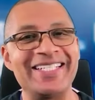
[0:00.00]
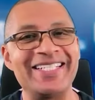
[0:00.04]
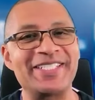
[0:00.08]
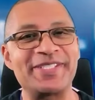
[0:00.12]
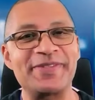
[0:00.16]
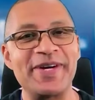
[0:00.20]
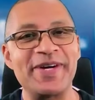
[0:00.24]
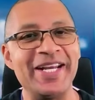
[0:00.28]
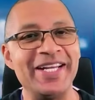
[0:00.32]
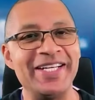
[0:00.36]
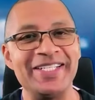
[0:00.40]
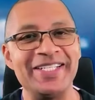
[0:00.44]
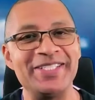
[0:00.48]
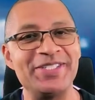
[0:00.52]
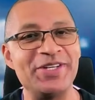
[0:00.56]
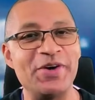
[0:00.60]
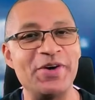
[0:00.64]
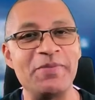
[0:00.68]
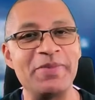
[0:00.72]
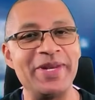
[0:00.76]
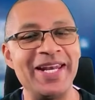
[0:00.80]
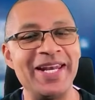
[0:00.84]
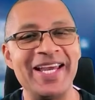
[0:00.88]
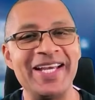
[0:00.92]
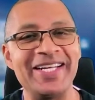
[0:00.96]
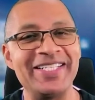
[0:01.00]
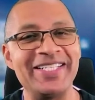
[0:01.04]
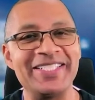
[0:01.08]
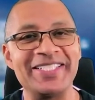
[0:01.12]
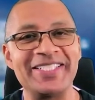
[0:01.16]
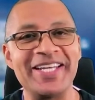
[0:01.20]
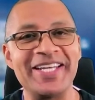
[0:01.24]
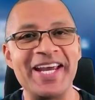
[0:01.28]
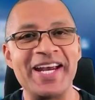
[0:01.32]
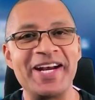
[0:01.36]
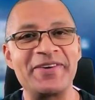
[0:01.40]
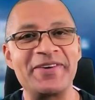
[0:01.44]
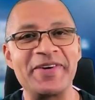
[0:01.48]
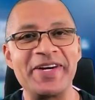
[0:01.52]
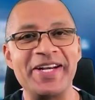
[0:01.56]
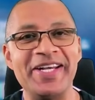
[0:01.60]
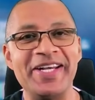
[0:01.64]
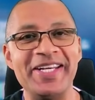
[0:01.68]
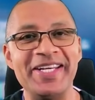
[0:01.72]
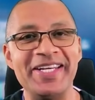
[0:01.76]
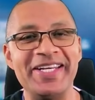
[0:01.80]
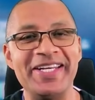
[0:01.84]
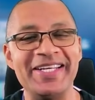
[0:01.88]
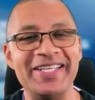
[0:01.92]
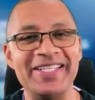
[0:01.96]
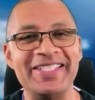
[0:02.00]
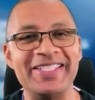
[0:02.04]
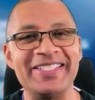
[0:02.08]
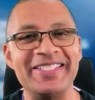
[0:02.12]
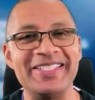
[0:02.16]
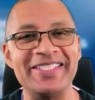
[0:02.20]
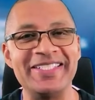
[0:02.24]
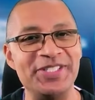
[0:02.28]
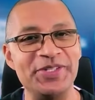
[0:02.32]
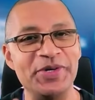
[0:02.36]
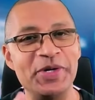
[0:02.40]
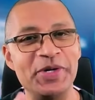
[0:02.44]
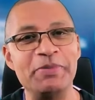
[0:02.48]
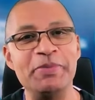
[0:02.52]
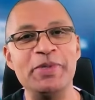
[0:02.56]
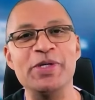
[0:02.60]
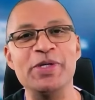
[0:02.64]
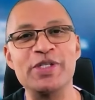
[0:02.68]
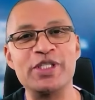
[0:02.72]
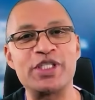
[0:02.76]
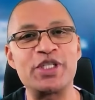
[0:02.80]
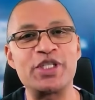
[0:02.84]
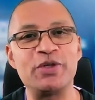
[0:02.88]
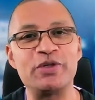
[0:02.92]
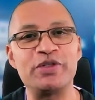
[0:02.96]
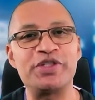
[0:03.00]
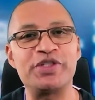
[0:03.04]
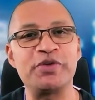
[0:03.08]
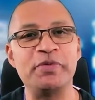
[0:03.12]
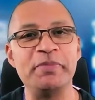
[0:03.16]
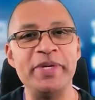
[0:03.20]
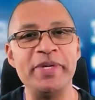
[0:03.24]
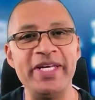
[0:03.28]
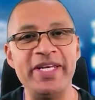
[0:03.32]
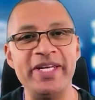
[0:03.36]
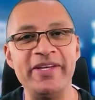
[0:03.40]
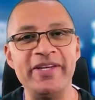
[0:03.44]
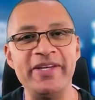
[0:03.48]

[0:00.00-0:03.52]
That's right. Don't be like this guy right here. Join me on social